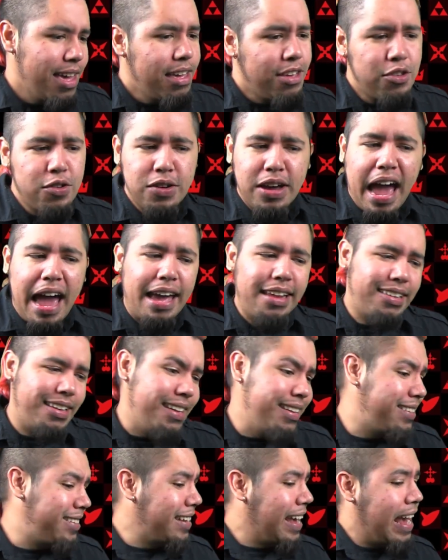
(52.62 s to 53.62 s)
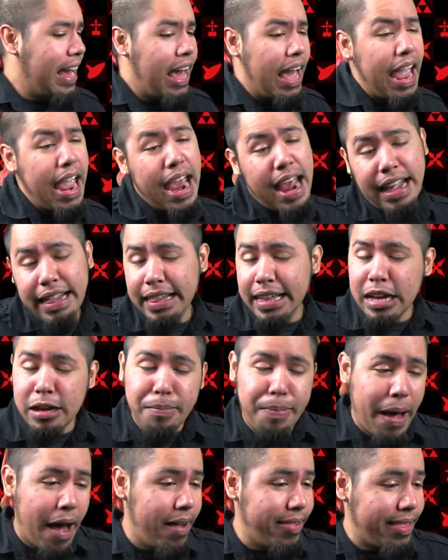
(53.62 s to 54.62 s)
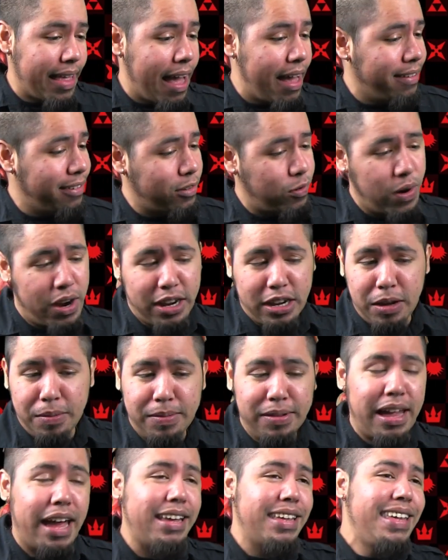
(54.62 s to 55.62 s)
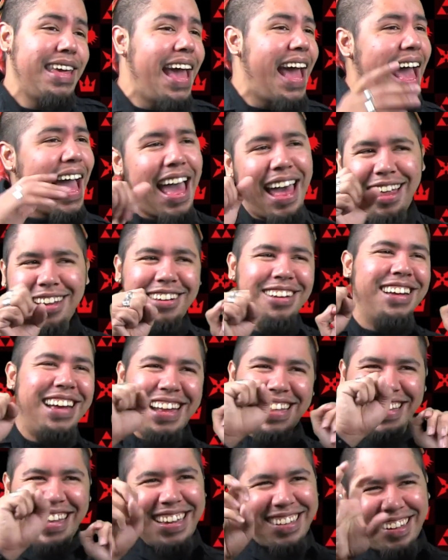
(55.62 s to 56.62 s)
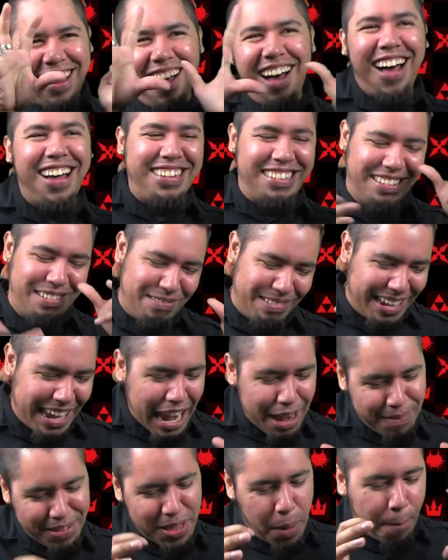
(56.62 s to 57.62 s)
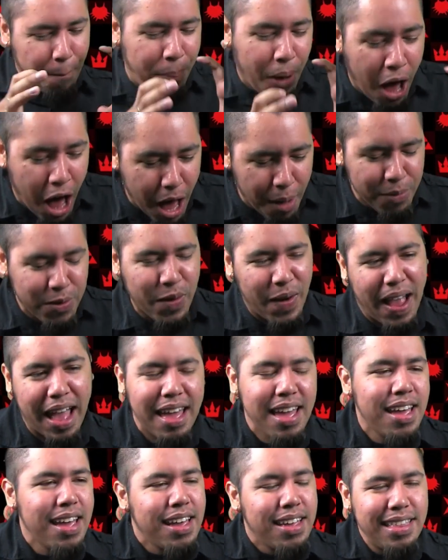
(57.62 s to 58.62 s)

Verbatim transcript: You guys can say anything about that Square Cube, like, yeah, look at this awesome game in the palm of your hand.